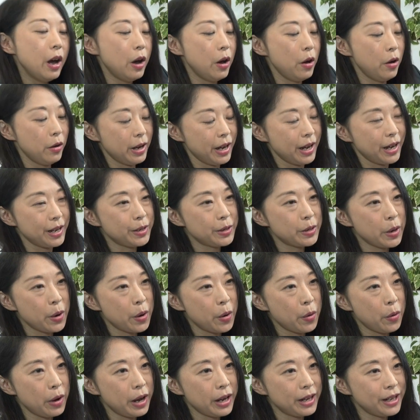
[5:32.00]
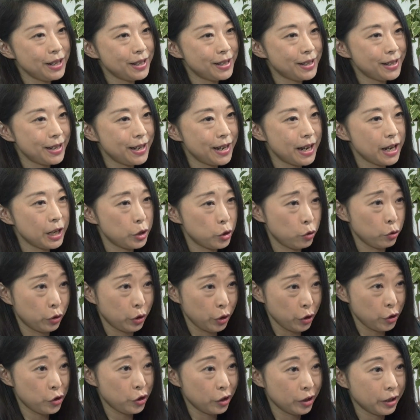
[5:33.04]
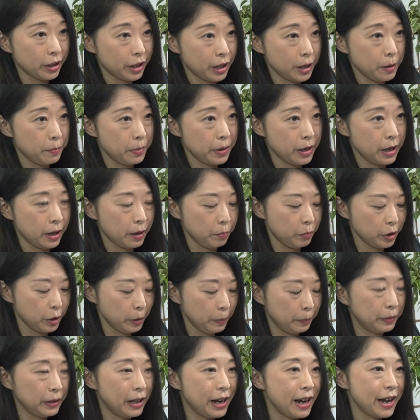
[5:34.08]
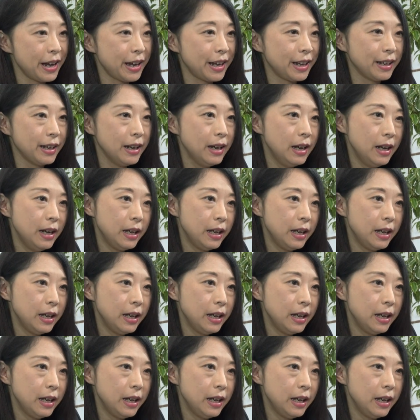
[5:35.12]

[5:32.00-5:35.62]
Okay, so NEC has traditionally been supplying